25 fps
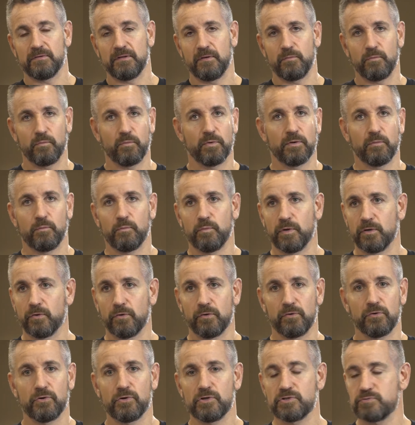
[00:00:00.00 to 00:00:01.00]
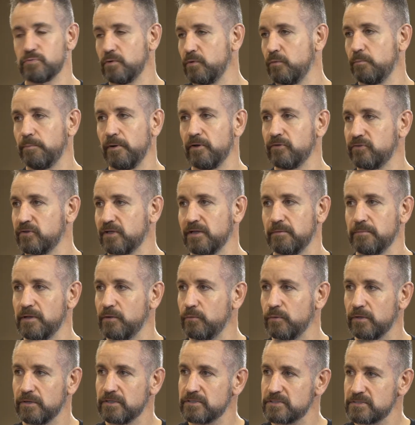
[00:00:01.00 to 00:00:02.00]
win or lose, we were both going to be
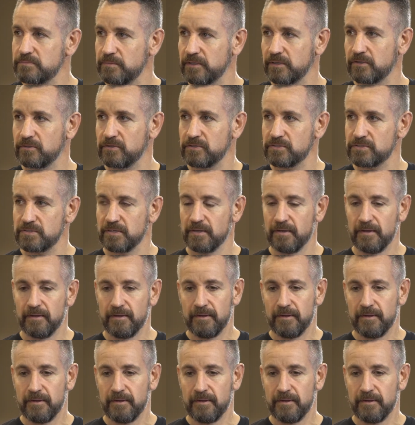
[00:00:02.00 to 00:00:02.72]
winners, because